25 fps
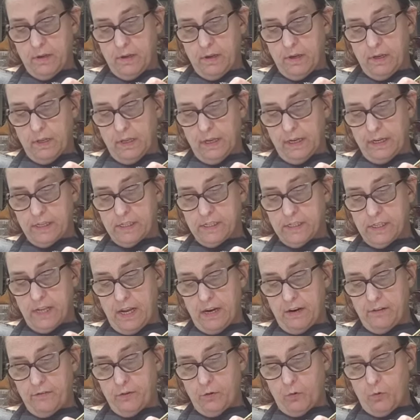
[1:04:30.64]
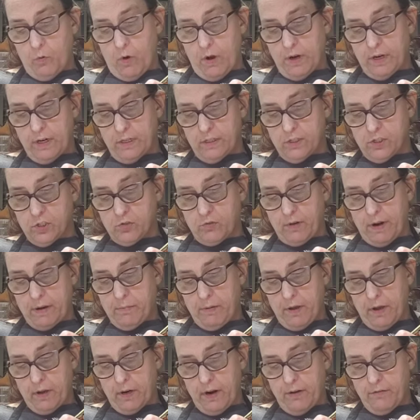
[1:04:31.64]
Like I said, if you want to scrape
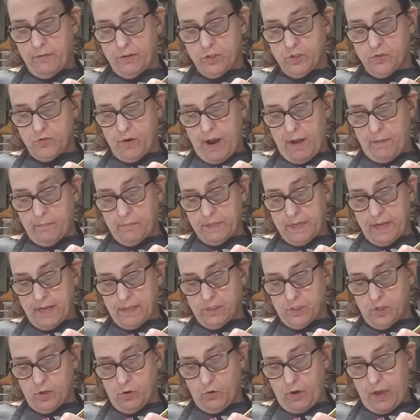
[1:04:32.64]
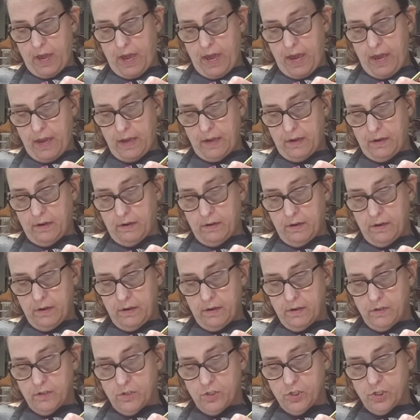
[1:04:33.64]
out every drop, that's okay.
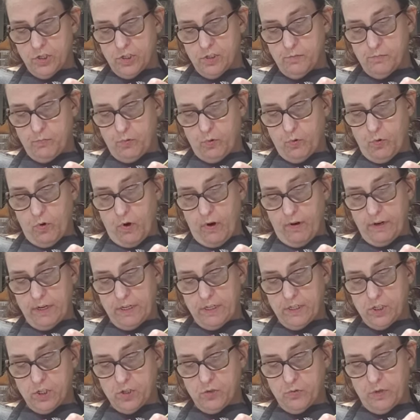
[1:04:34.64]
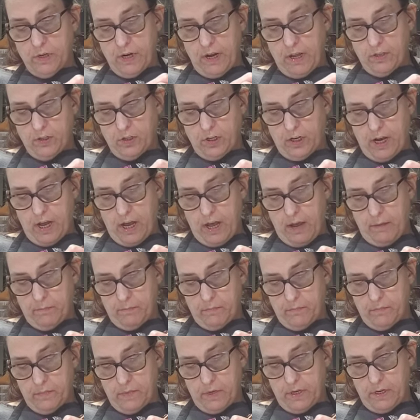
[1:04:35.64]
Just pour it into another cup
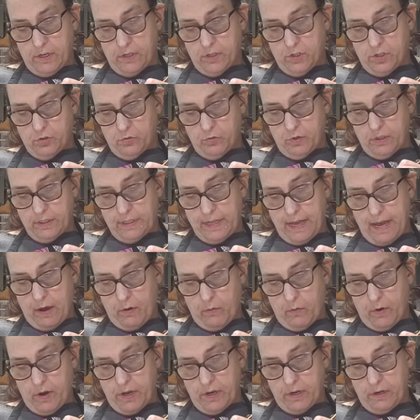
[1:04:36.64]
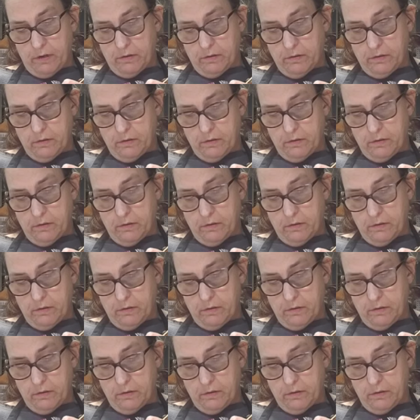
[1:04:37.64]
and do it that way.